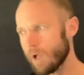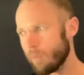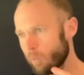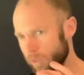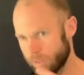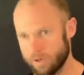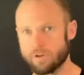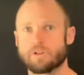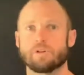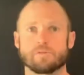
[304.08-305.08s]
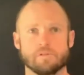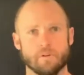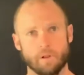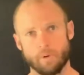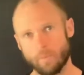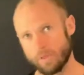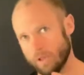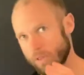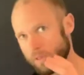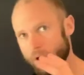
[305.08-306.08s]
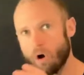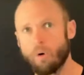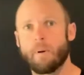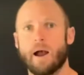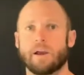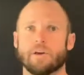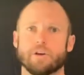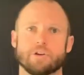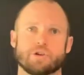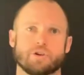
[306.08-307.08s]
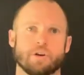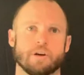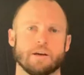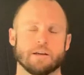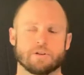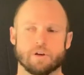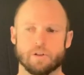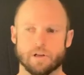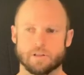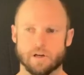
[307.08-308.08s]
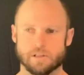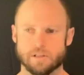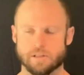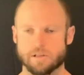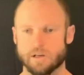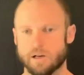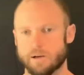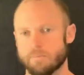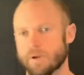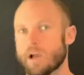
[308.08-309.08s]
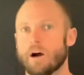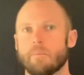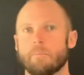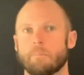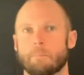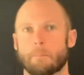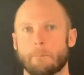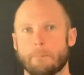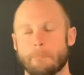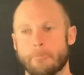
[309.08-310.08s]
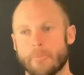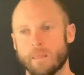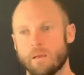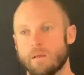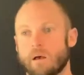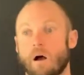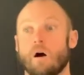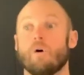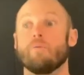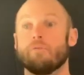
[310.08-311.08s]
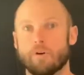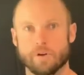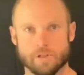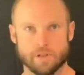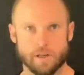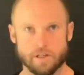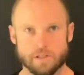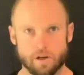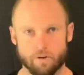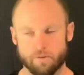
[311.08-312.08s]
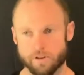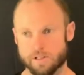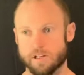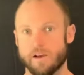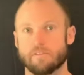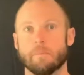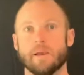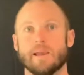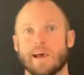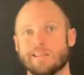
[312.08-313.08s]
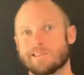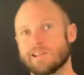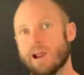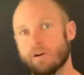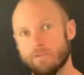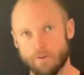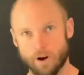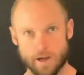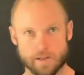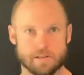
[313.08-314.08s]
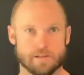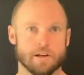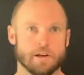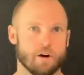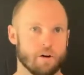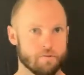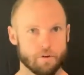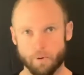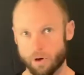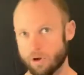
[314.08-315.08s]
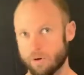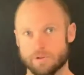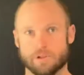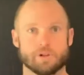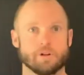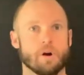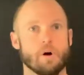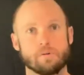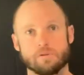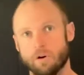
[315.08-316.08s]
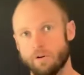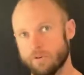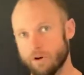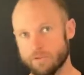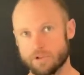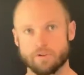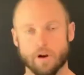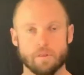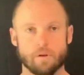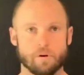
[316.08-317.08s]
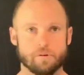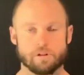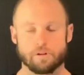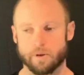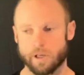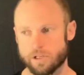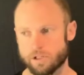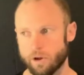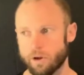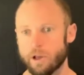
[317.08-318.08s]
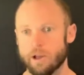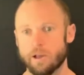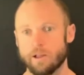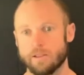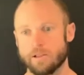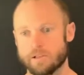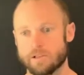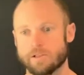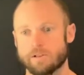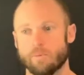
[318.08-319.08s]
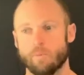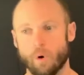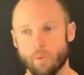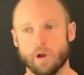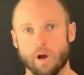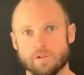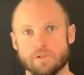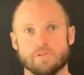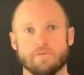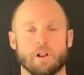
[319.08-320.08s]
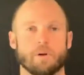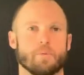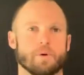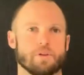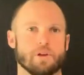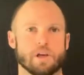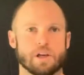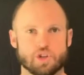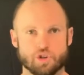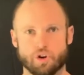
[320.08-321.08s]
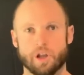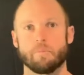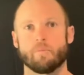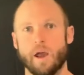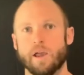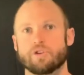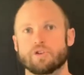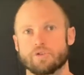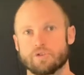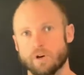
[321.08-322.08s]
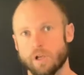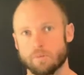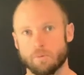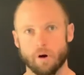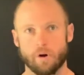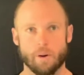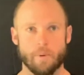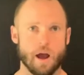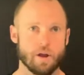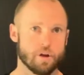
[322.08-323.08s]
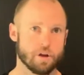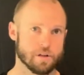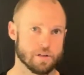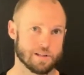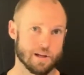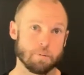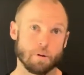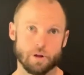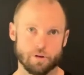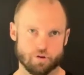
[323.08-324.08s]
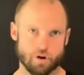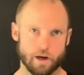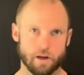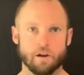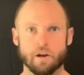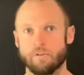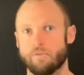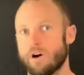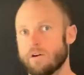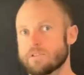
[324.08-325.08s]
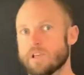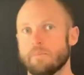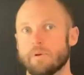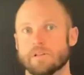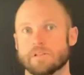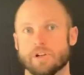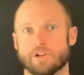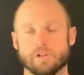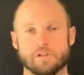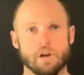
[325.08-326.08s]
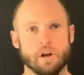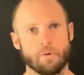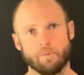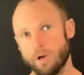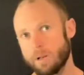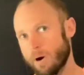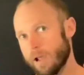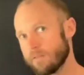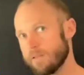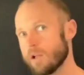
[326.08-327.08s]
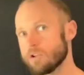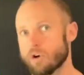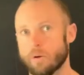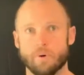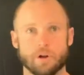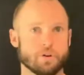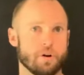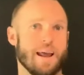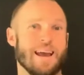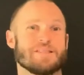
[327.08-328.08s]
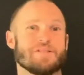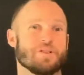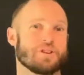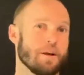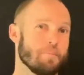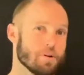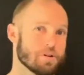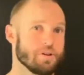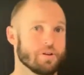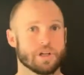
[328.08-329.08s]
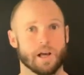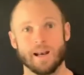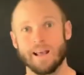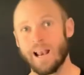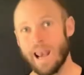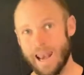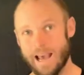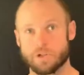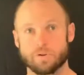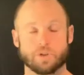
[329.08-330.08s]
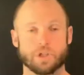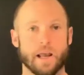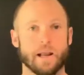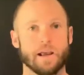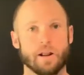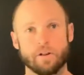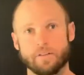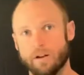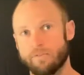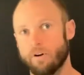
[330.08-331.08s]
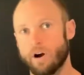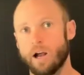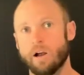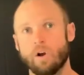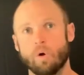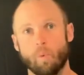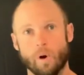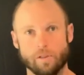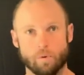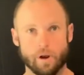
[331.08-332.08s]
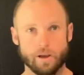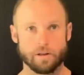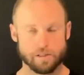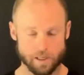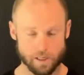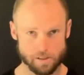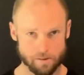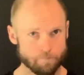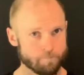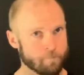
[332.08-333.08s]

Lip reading: within your skills development, within the whole package, so that it doesn't become a whole focus in itself. It doesn't have to be at the sacrifice of your body composition goals, of your strength goals. Okay, so this is what we're going to develop with the Extreme Range Strength Program, how you can supplement your training, 5 and 10 minute sessions, really break it down joint by joint, anterior chain, posterior chain, lateral chain, and identify where the weakness is.